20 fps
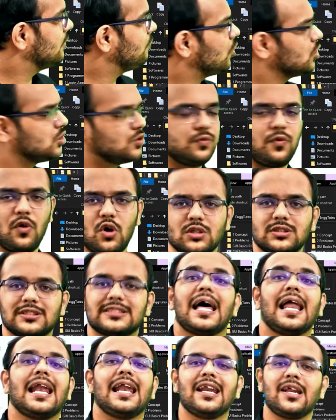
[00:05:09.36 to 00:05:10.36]
was for
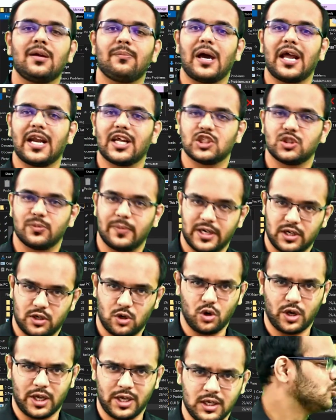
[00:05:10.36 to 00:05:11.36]
salary management.
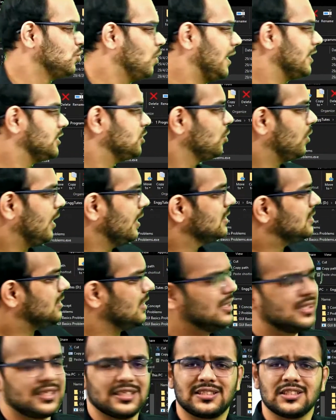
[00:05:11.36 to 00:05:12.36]
Okay, so as you can
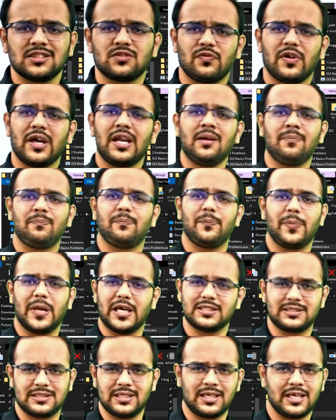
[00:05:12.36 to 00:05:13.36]
see, this is very
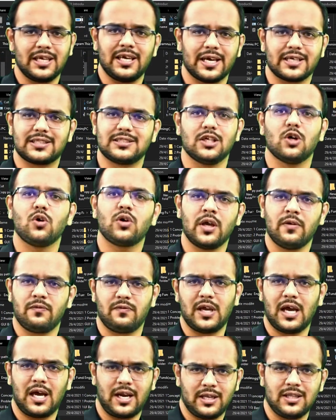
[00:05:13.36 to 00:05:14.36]
basic exe. Okay,
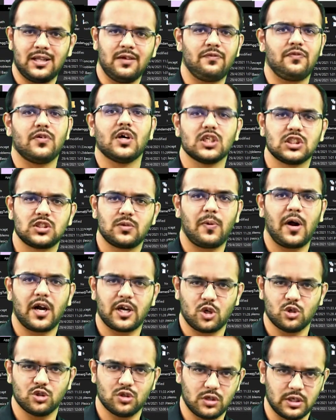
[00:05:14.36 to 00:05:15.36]
we are in the first part
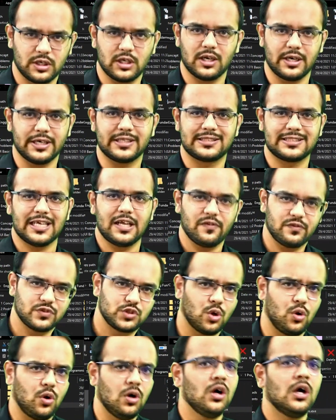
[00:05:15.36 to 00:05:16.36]
of itself.
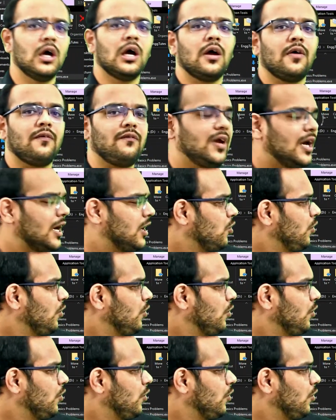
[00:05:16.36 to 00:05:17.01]
So we are